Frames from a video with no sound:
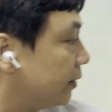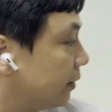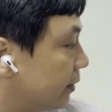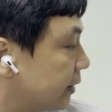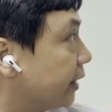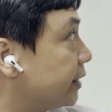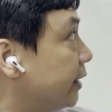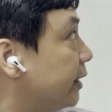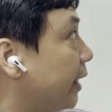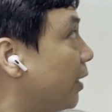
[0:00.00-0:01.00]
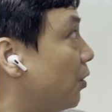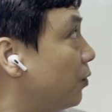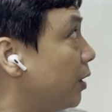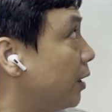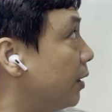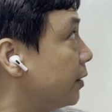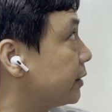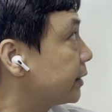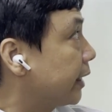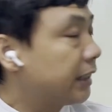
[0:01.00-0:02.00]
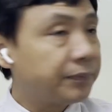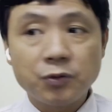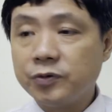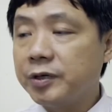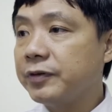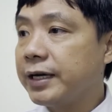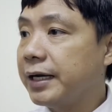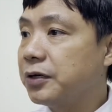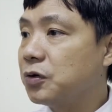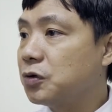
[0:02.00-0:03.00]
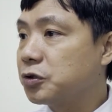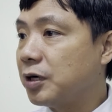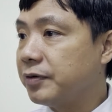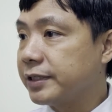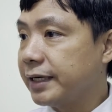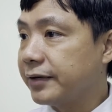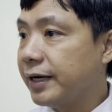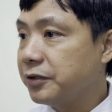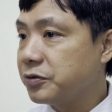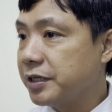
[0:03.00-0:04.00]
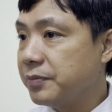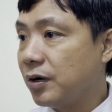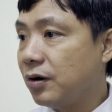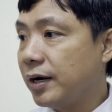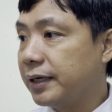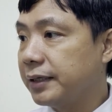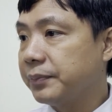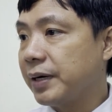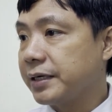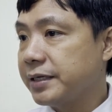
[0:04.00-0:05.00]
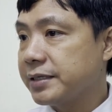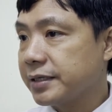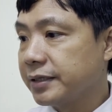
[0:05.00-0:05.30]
strategy and our scanning preview. We can go to our text, right, to see more and practice.